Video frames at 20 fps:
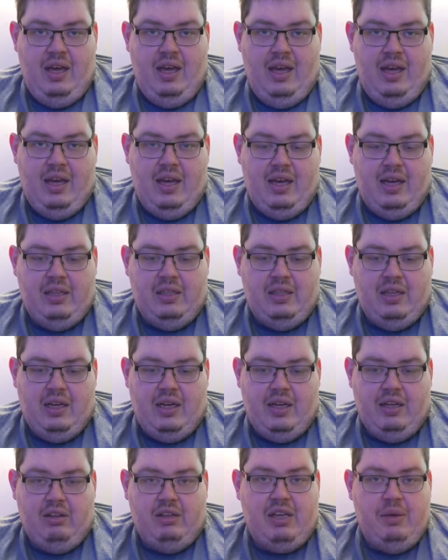And
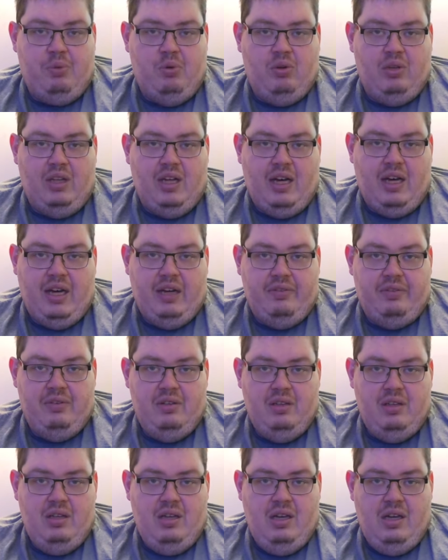it'll keep you alive.
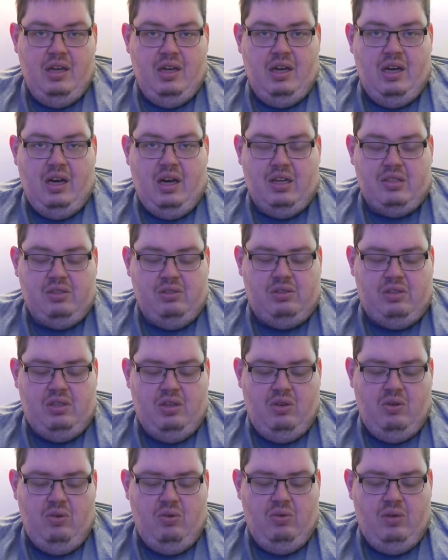Also,
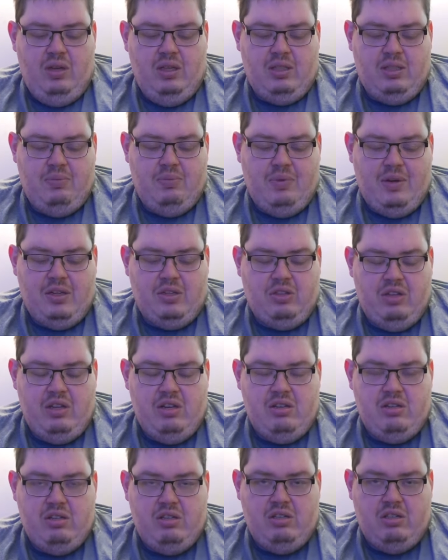too, to make sure
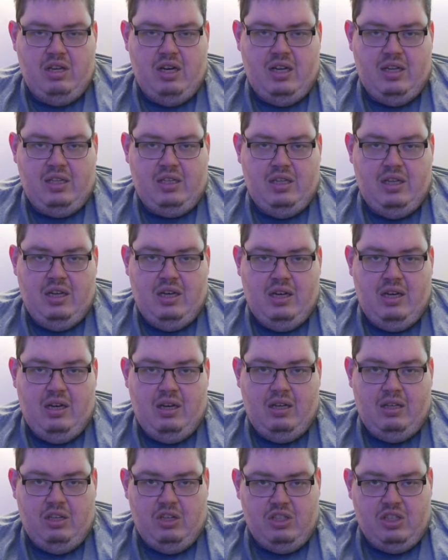that you're not
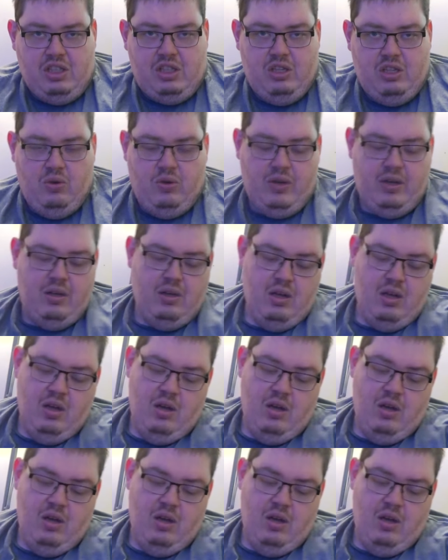allergic to it,